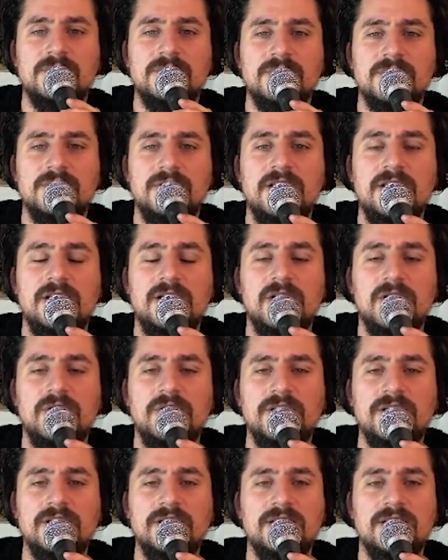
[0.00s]

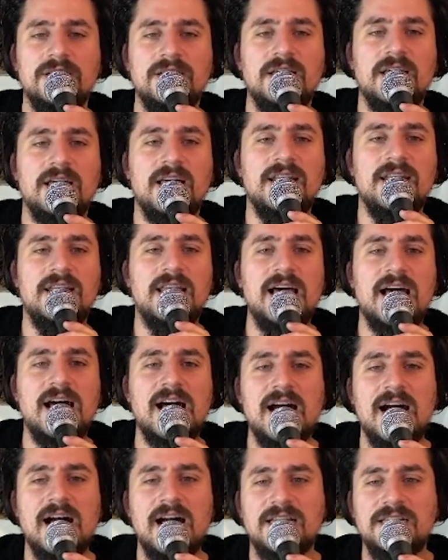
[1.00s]
included an
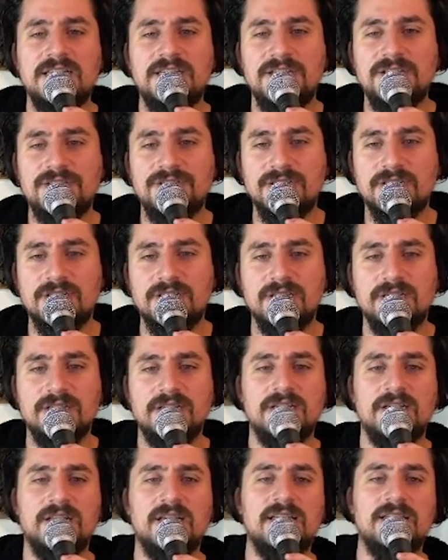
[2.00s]
addition
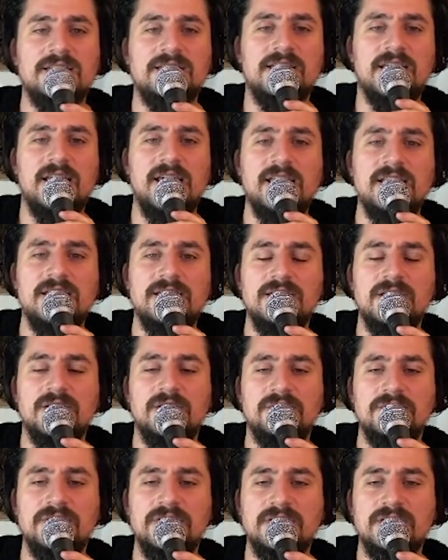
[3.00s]
at the end of
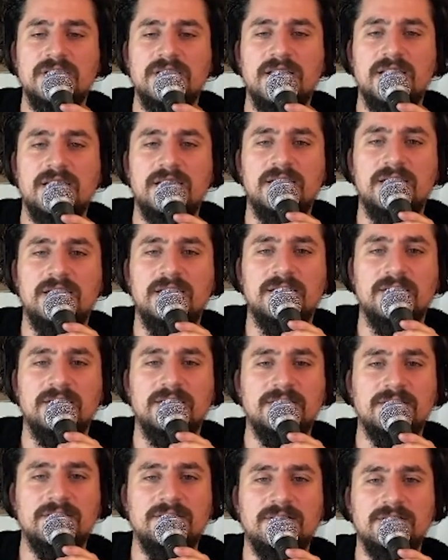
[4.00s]
this
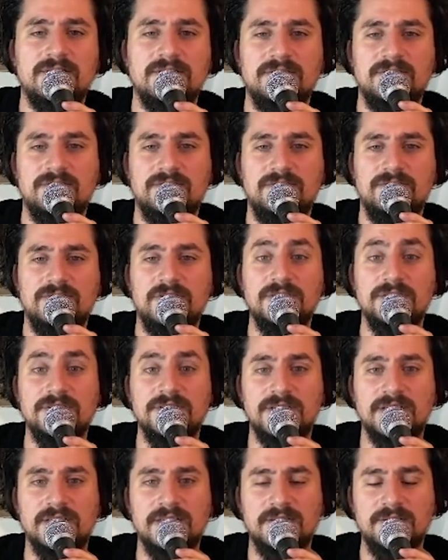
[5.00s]

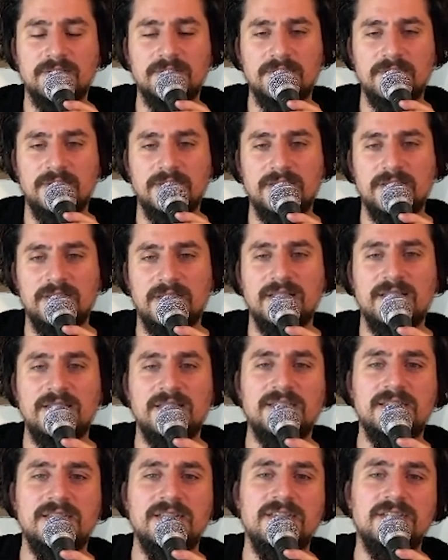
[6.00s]
filtering, right? And
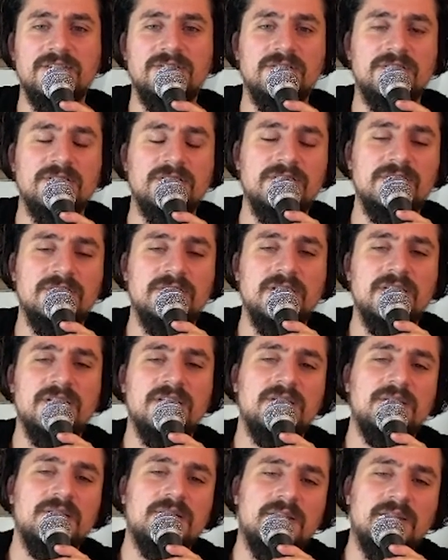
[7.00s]
this addition
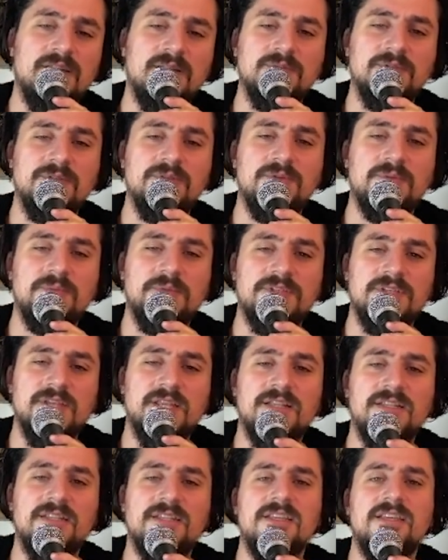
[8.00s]
comes to
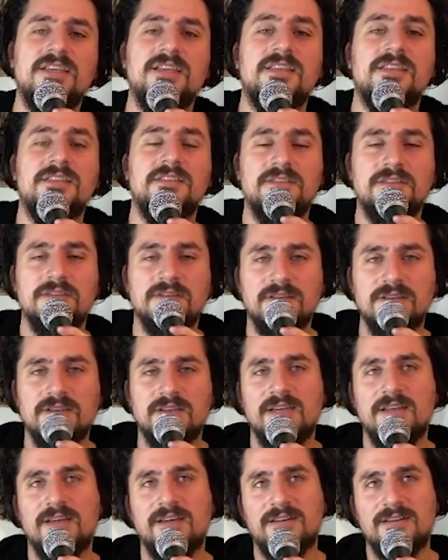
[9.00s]
represent the
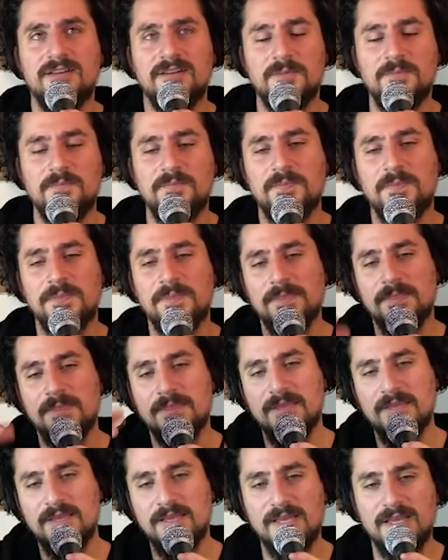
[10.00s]

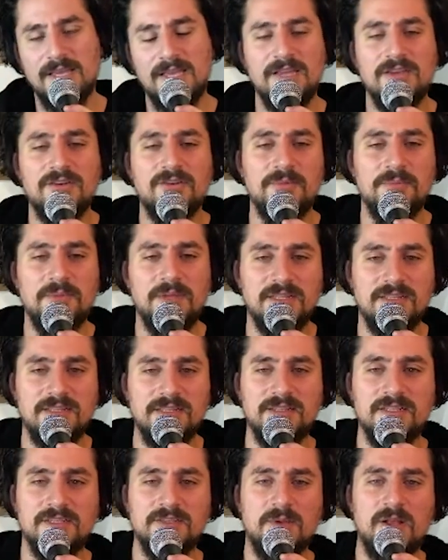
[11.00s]
increment,
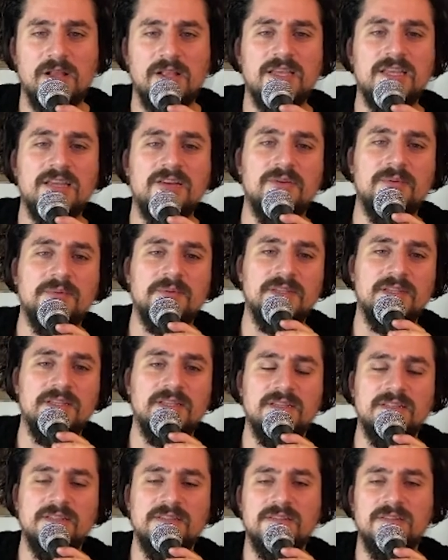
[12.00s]
the small increment
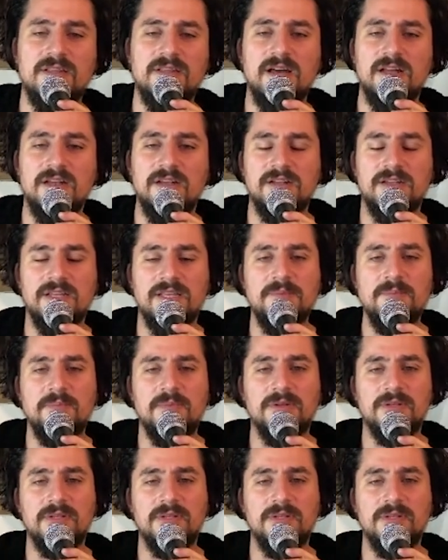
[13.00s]
that's done on the input.